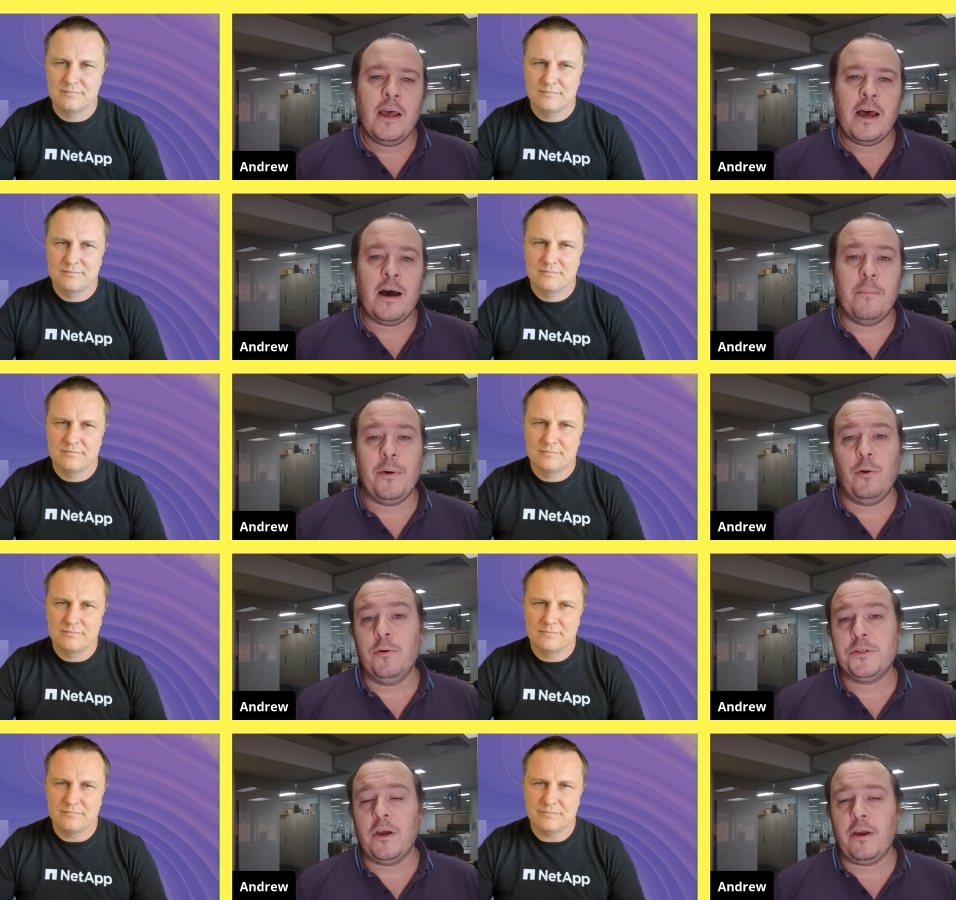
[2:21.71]
Speaker 1: uh, but
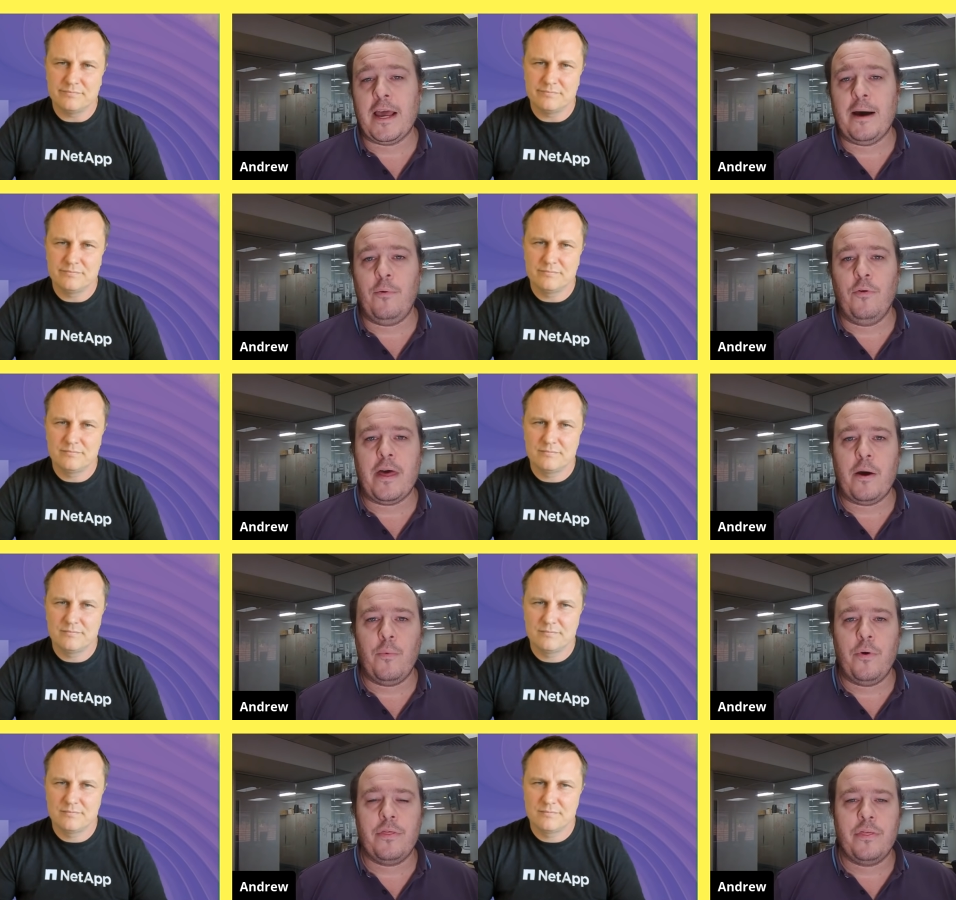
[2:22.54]
also couple that
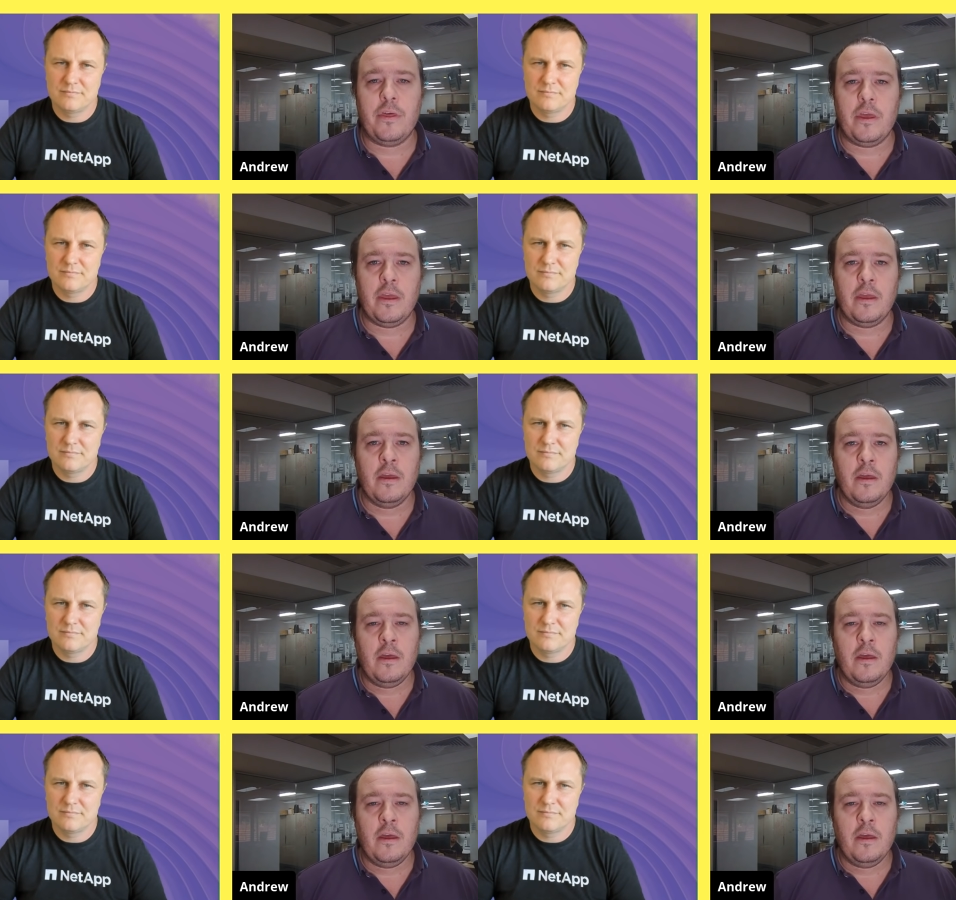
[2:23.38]
with the